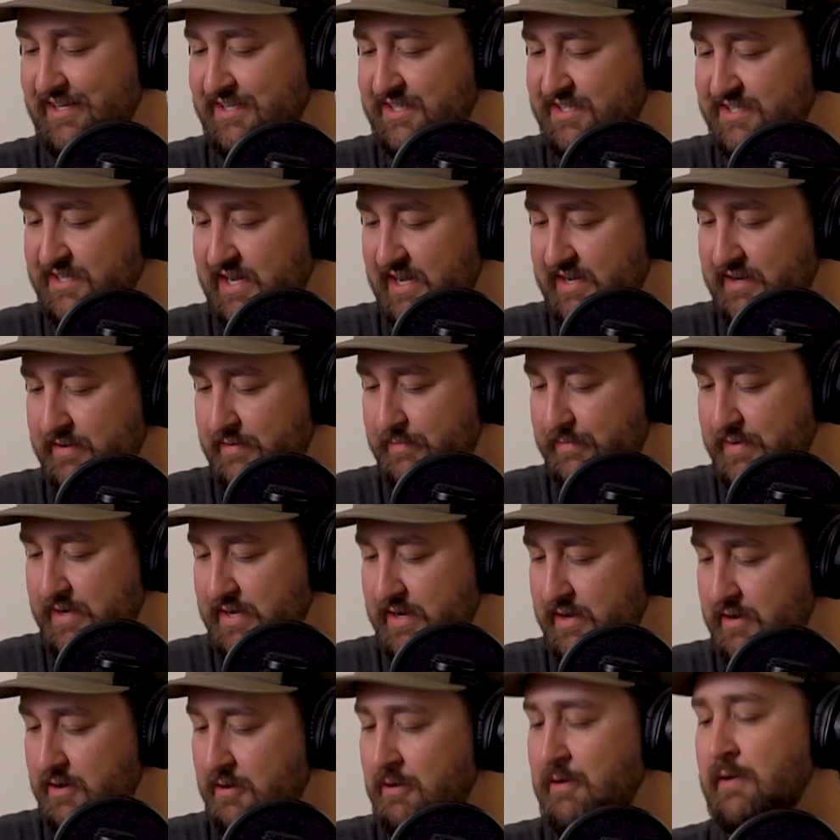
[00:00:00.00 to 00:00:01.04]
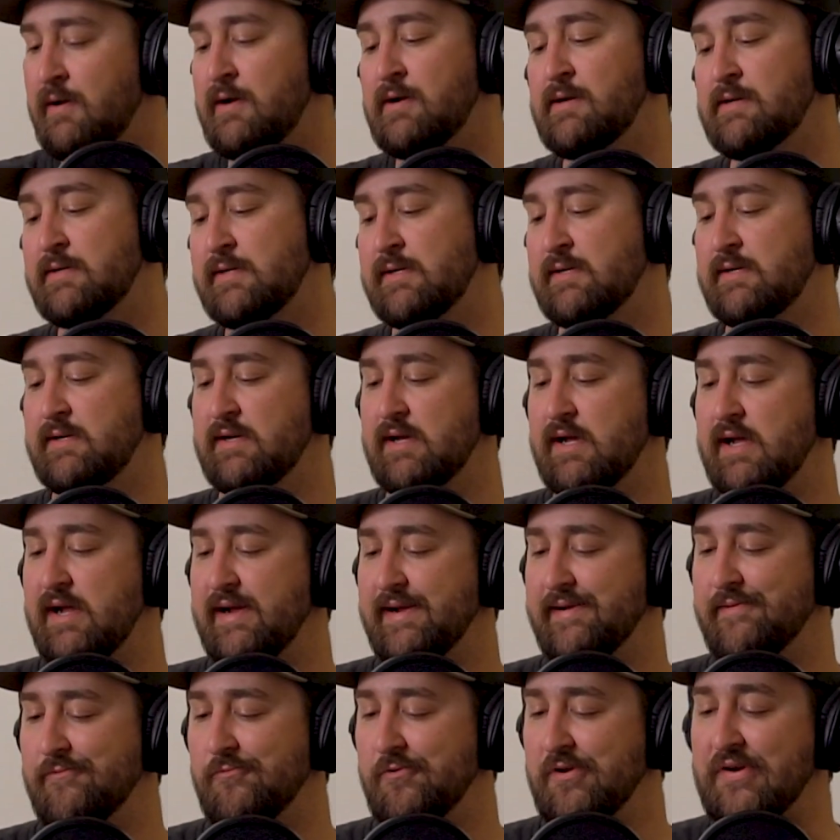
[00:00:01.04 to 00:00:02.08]
Excited to be here,
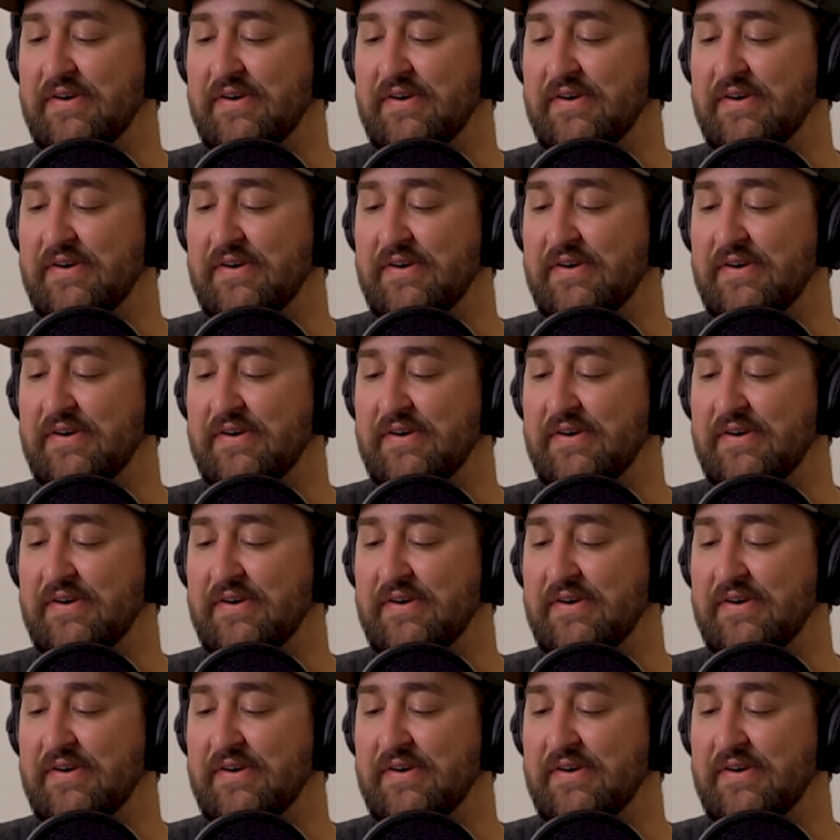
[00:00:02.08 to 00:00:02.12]
and